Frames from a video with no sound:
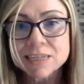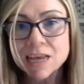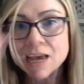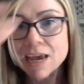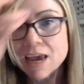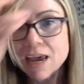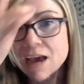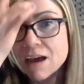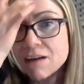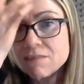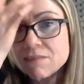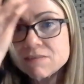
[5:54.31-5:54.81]
I
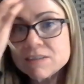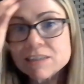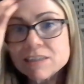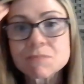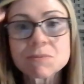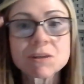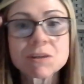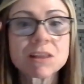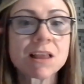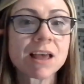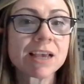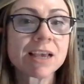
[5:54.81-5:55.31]
have
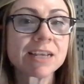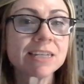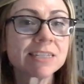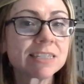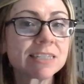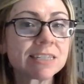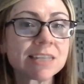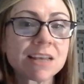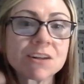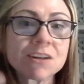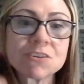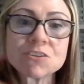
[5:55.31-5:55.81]
some
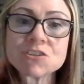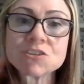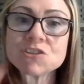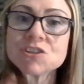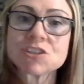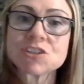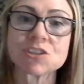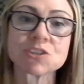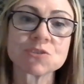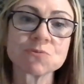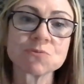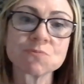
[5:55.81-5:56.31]
clients that are
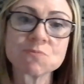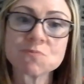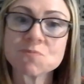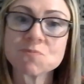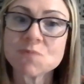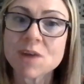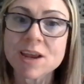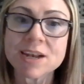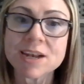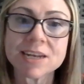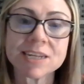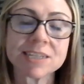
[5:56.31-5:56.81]
just
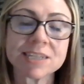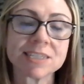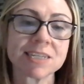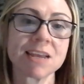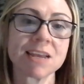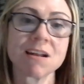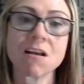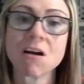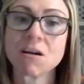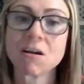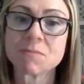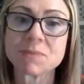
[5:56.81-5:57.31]
ready to
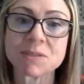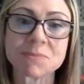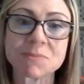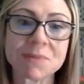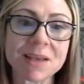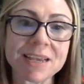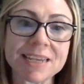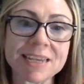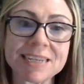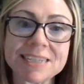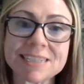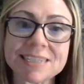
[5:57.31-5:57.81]
get
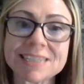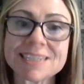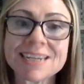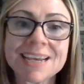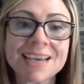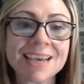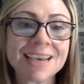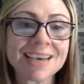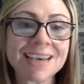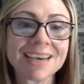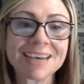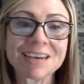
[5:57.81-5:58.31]
optimized.
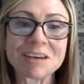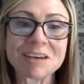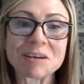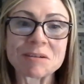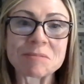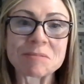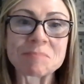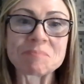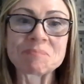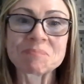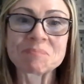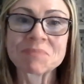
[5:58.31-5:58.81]

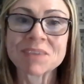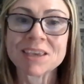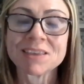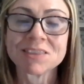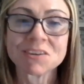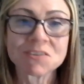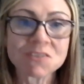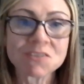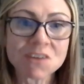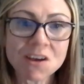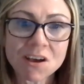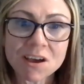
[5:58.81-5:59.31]

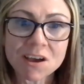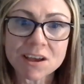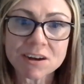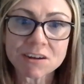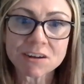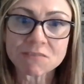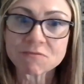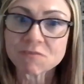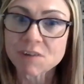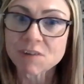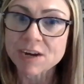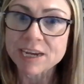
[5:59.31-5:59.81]
They're not
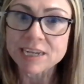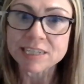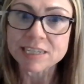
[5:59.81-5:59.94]
afraid